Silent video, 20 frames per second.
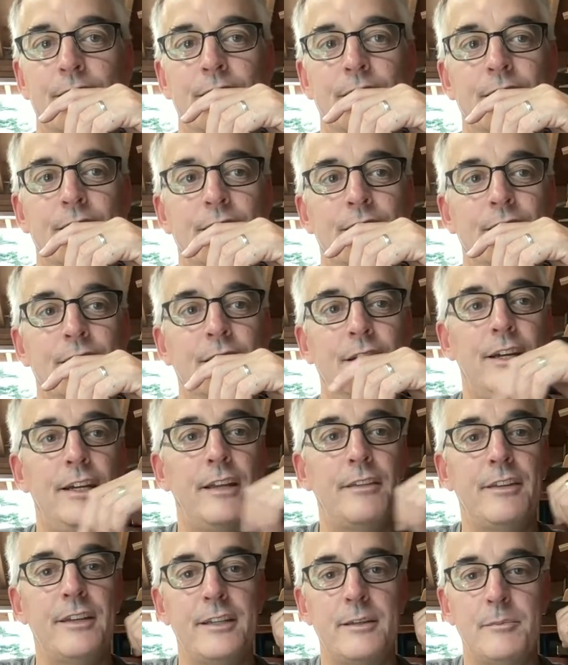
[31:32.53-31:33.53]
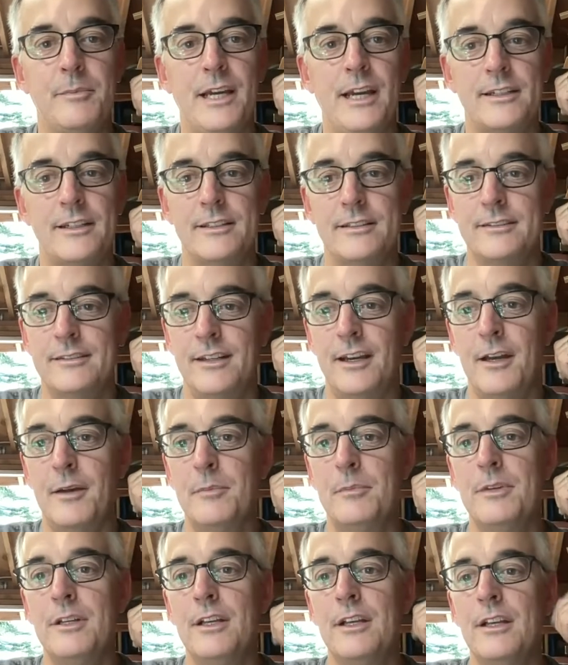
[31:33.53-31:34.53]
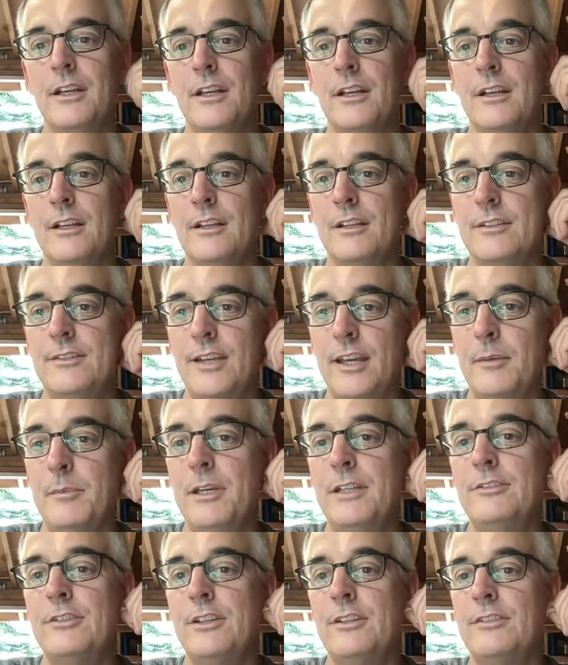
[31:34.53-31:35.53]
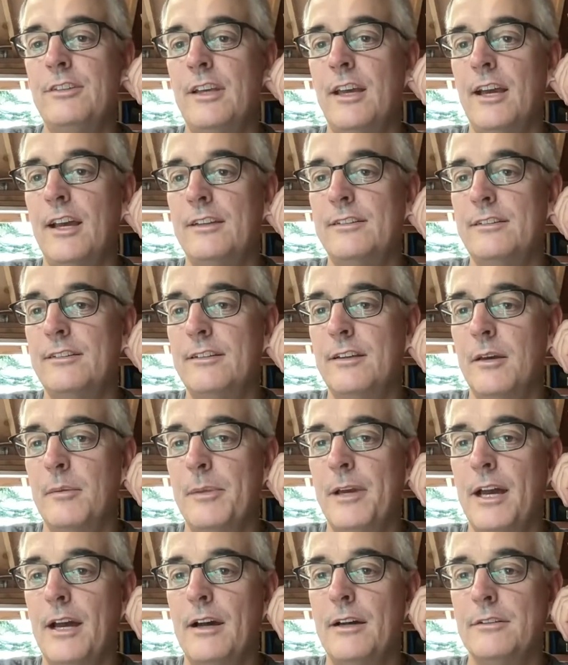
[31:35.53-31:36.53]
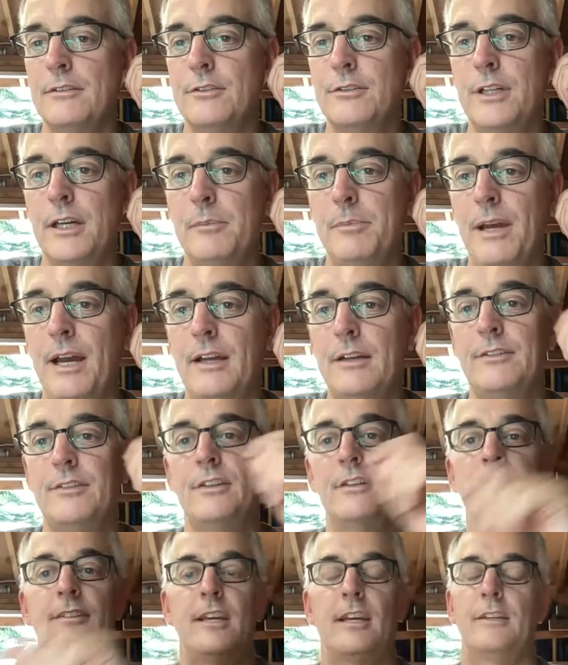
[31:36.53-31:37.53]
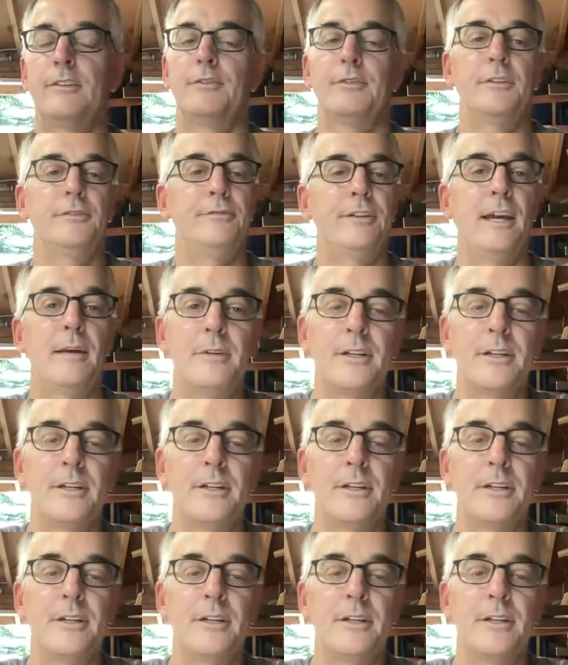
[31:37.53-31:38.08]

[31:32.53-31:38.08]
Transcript: All right, I think I'm back. Sam had just asked about create patterns and designs for the fabric.